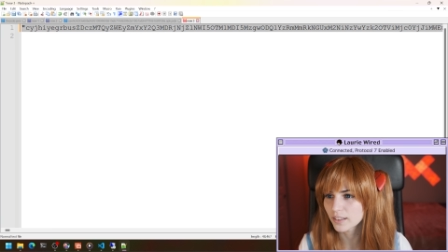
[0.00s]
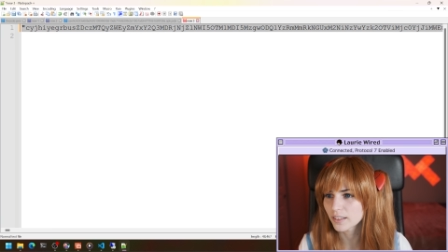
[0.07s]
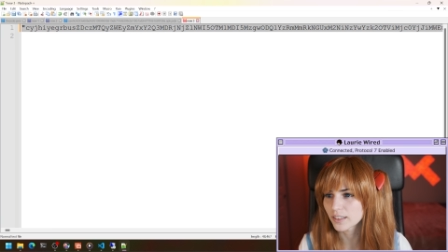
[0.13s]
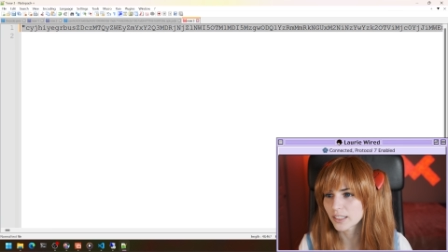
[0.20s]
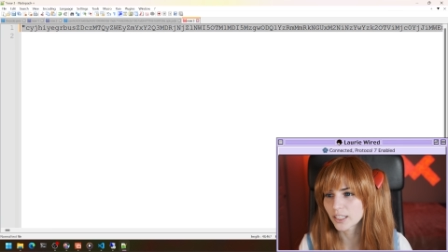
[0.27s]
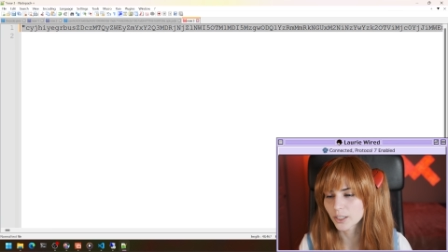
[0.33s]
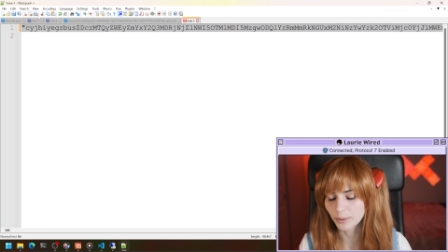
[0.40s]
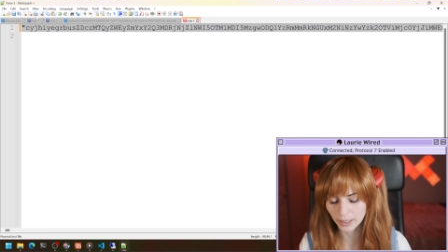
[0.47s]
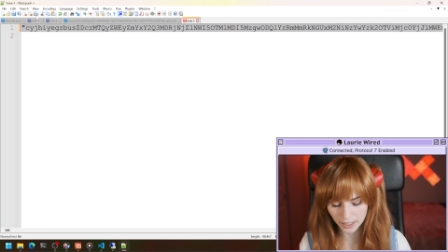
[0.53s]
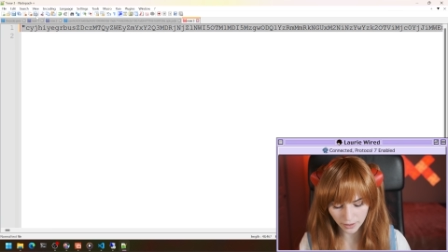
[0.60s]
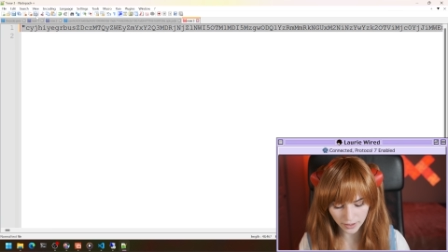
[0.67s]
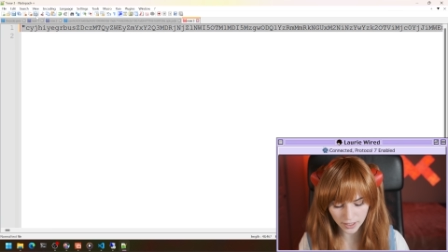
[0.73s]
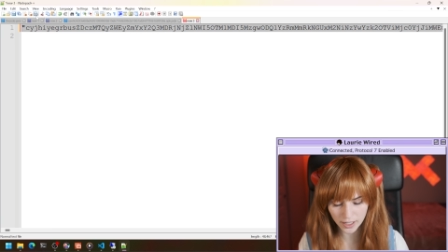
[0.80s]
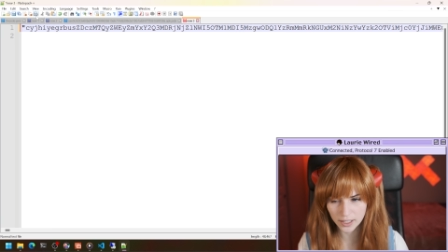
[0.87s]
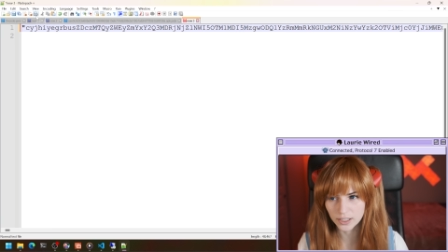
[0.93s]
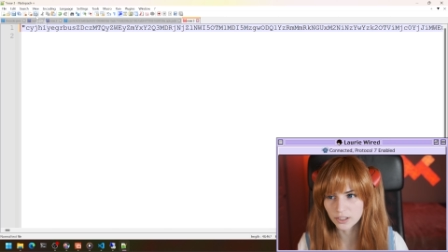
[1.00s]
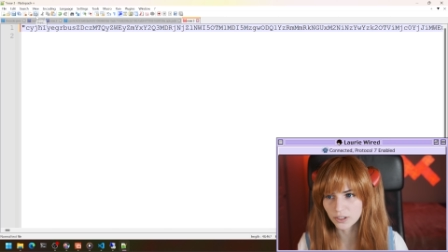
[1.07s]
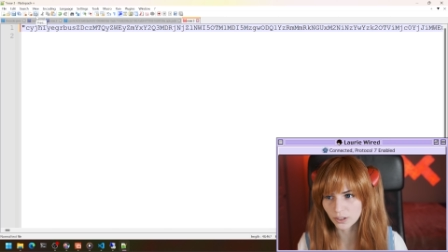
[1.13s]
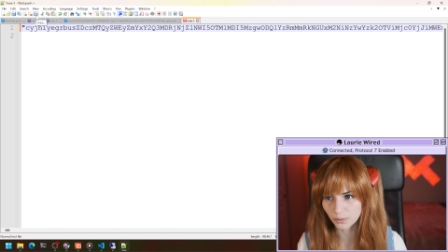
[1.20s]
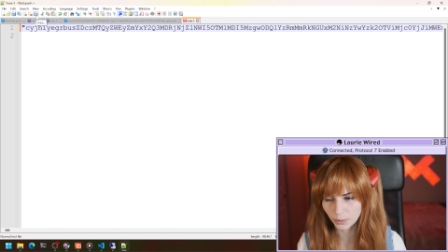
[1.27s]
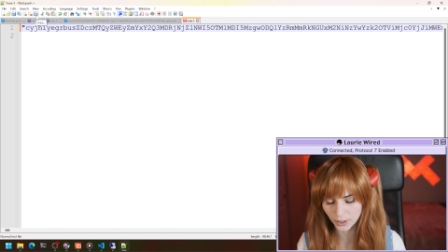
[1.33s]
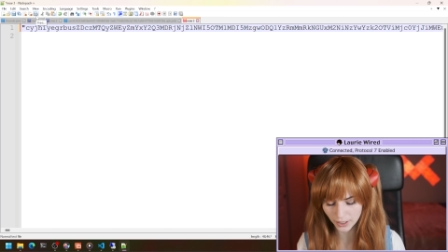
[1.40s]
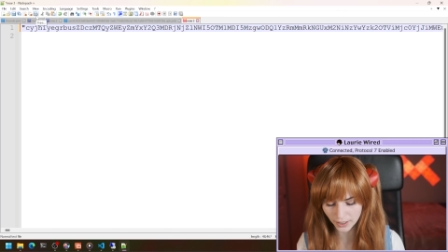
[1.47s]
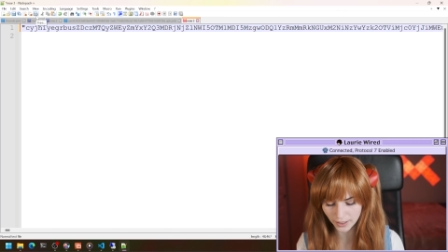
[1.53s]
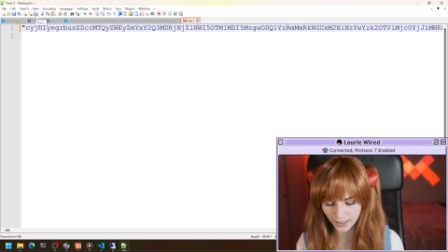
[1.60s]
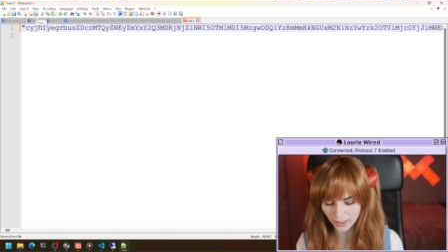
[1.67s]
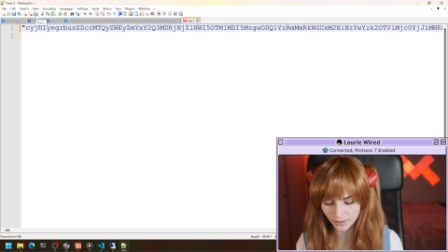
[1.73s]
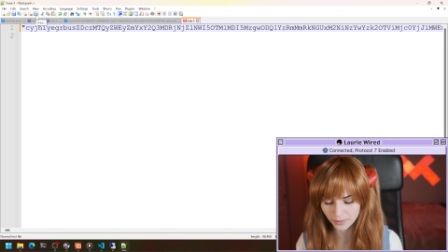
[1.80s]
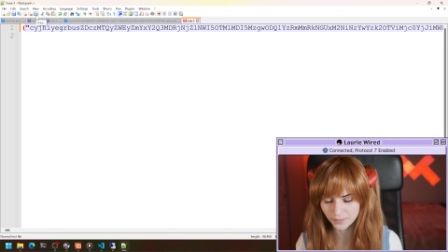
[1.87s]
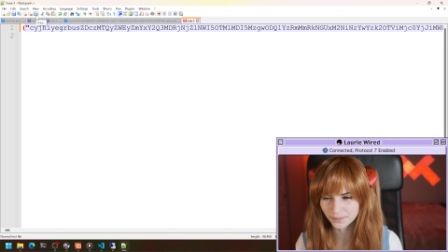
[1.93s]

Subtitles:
Here we go, this should work now.